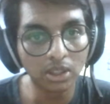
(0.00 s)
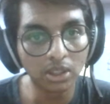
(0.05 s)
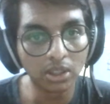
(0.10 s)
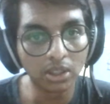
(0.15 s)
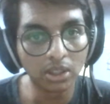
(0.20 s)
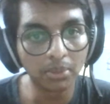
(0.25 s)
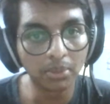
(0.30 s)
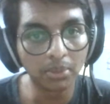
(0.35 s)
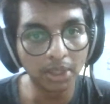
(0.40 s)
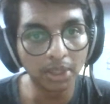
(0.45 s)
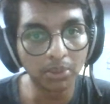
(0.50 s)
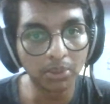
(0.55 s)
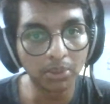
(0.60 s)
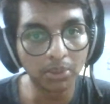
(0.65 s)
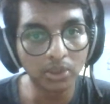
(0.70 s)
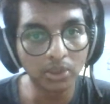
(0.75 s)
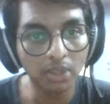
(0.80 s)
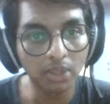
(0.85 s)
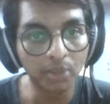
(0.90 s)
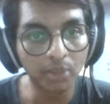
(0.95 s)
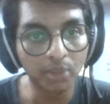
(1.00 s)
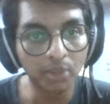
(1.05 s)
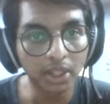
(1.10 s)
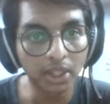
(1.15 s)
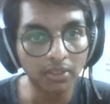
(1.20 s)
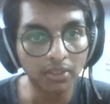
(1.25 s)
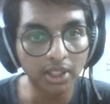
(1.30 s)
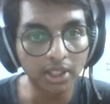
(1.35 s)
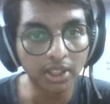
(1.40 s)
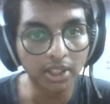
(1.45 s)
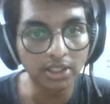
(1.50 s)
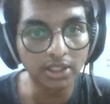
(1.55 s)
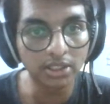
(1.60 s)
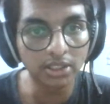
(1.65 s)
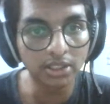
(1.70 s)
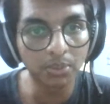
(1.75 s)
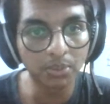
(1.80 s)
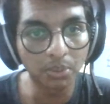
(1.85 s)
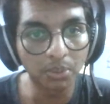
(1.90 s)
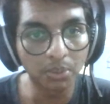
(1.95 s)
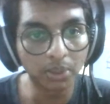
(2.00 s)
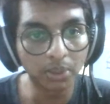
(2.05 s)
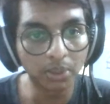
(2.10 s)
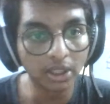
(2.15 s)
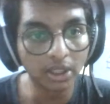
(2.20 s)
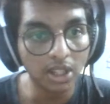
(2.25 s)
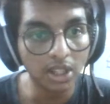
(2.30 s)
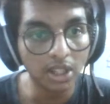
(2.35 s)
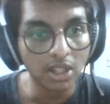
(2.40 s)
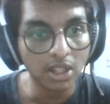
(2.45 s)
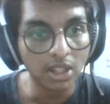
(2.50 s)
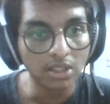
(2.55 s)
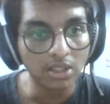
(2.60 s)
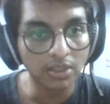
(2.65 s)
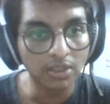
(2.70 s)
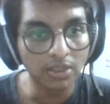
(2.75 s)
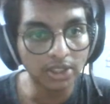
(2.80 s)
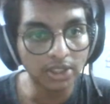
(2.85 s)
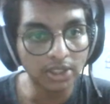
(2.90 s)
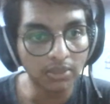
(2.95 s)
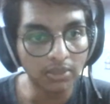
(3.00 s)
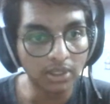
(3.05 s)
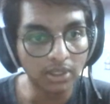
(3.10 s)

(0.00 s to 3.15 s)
be able to communicate with each other properly. So first I'm